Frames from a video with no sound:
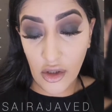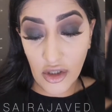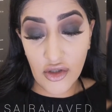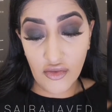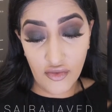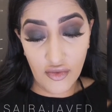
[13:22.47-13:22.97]

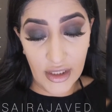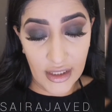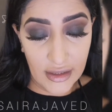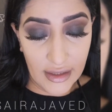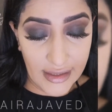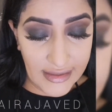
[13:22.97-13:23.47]
Looks
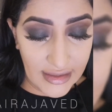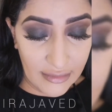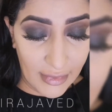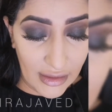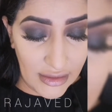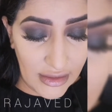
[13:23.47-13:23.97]
really
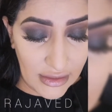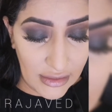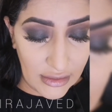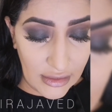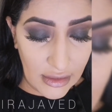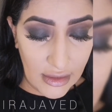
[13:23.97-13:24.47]
nicely milled,
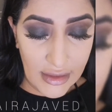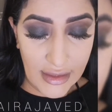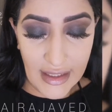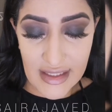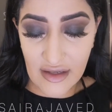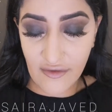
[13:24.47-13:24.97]

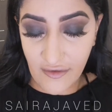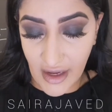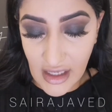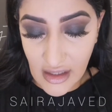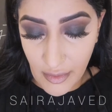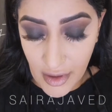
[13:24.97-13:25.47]
nice and
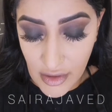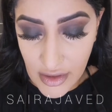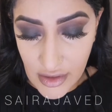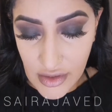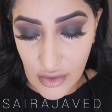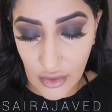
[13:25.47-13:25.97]
fine, the
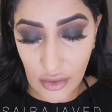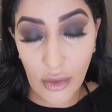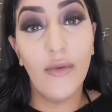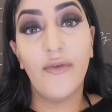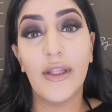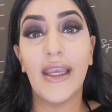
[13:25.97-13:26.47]
powder, so
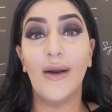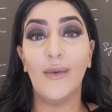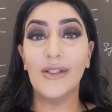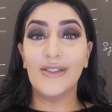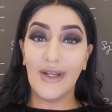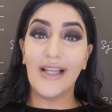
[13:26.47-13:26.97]
hopefully
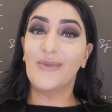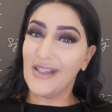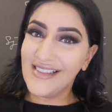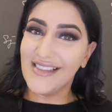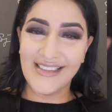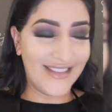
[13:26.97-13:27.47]
it will do us
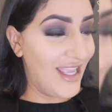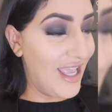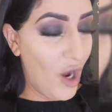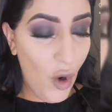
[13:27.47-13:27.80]
wonders.